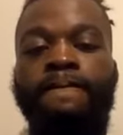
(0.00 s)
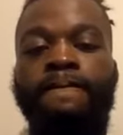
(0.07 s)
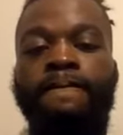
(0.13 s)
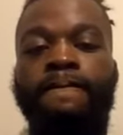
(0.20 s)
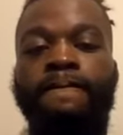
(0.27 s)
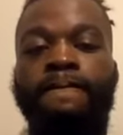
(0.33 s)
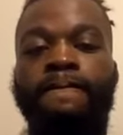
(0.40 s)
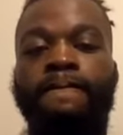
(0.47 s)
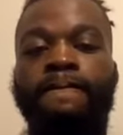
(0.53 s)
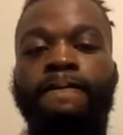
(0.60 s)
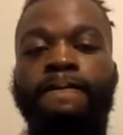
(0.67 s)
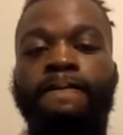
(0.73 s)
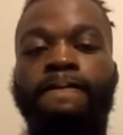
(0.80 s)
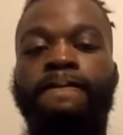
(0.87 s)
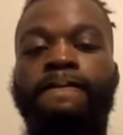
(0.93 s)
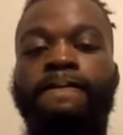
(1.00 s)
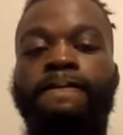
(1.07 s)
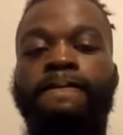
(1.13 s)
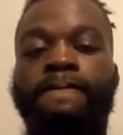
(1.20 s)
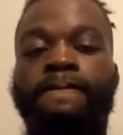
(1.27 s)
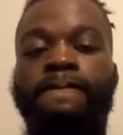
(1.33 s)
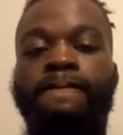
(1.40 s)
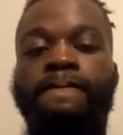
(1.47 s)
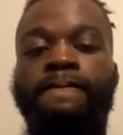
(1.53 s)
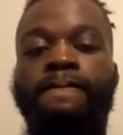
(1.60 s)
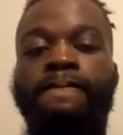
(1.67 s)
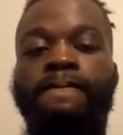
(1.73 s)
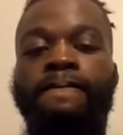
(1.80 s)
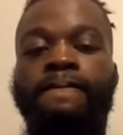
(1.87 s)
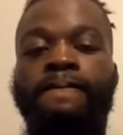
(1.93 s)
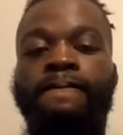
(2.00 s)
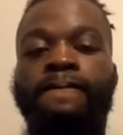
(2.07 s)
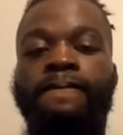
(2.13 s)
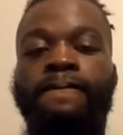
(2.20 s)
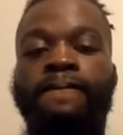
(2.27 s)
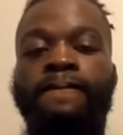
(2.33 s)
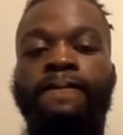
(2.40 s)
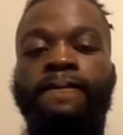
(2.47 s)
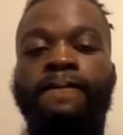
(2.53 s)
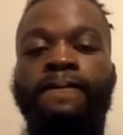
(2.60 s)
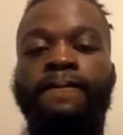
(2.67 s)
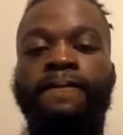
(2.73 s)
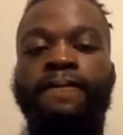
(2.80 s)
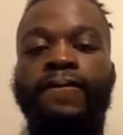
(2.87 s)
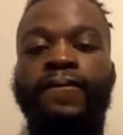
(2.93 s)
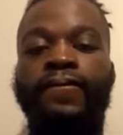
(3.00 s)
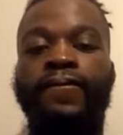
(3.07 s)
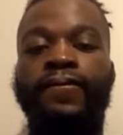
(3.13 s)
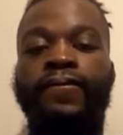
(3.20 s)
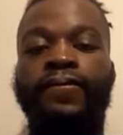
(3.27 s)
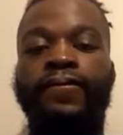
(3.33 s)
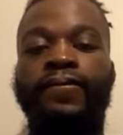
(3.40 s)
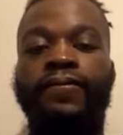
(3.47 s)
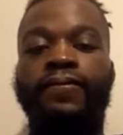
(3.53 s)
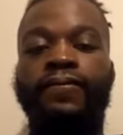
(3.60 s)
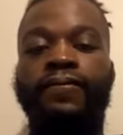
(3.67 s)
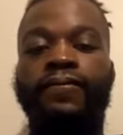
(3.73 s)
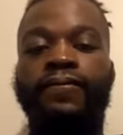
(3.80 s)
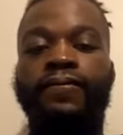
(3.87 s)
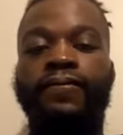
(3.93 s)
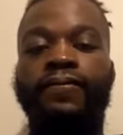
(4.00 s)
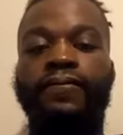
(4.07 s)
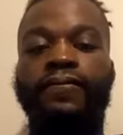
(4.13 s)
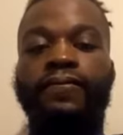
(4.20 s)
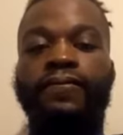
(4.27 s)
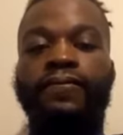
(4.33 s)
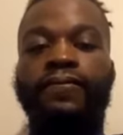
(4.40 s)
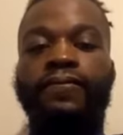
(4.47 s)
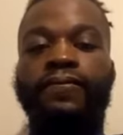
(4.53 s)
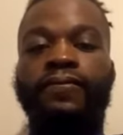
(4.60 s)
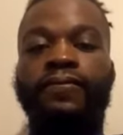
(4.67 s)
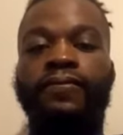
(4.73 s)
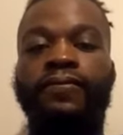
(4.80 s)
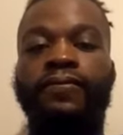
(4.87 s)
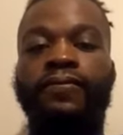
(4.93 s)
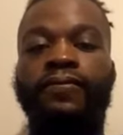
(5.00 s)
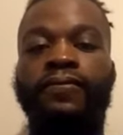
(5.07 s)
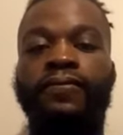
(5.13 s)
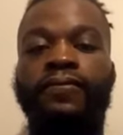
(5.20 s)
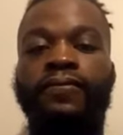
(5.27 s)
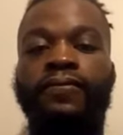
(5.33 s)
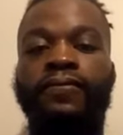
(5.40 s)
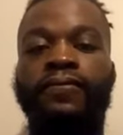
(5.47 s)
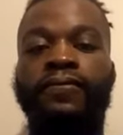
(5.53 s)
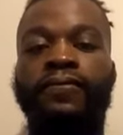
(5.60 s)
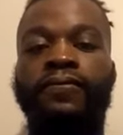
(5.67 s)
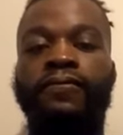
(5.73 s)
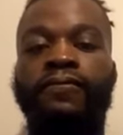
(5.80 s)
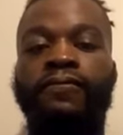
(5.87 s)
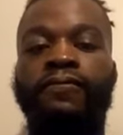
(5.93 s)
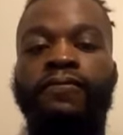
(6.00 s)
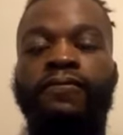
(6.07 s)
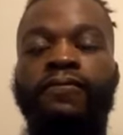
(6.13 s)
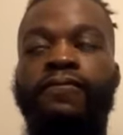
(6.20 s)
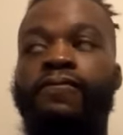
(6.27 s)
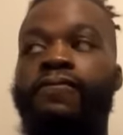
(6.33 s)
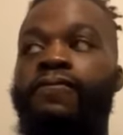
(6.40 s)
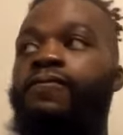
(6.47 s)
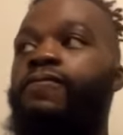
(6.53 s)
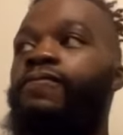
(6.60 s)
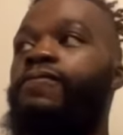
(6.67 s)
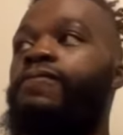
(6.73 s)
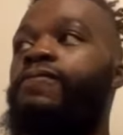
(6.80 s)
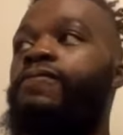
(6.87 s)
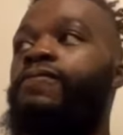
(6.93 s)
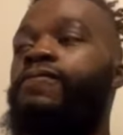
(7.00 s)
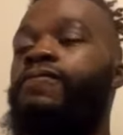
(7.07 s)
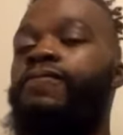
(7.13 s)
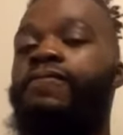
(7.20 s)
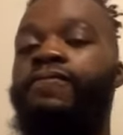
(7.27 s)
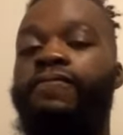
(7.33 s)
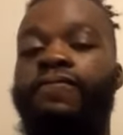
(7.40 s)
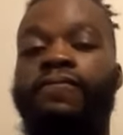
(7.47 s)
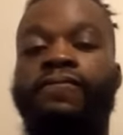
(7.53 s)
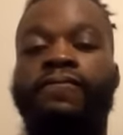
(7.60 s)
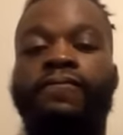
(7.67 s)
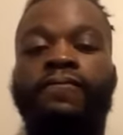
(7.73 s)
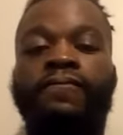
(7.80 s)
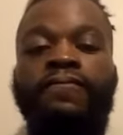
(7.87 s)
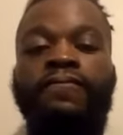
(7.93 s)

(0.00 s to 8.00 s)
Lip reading: No words are spoken by the person on screen.